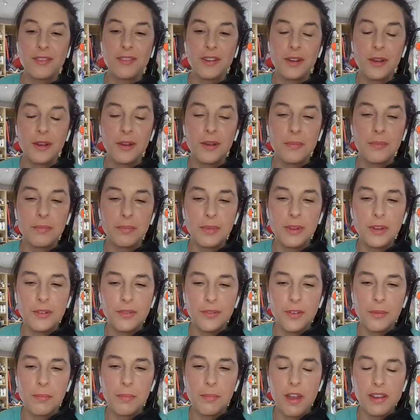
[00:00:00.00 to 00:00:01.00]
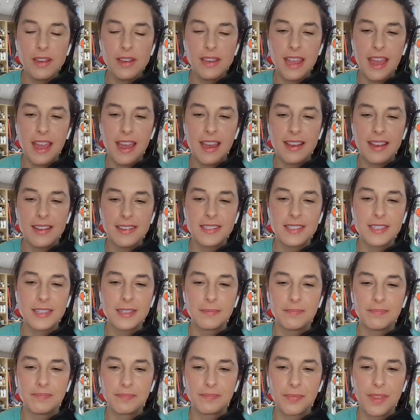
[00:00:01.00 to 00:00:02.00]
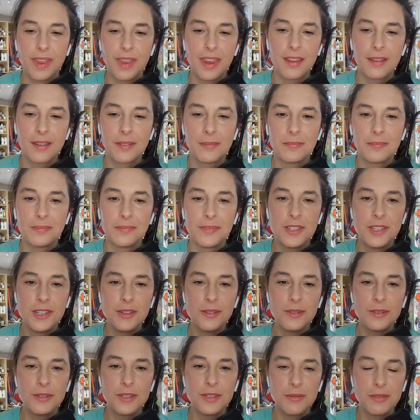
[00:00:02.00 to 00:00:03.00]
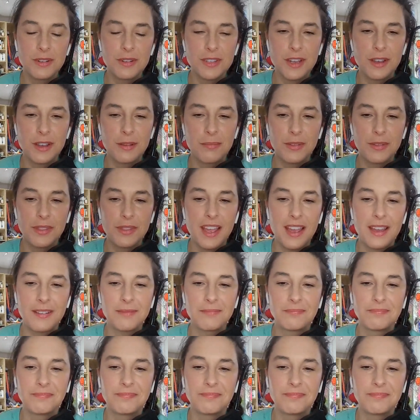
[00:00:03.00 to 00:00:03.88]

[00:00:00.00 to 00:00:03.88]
your beautiful podcast too do you want to talk about that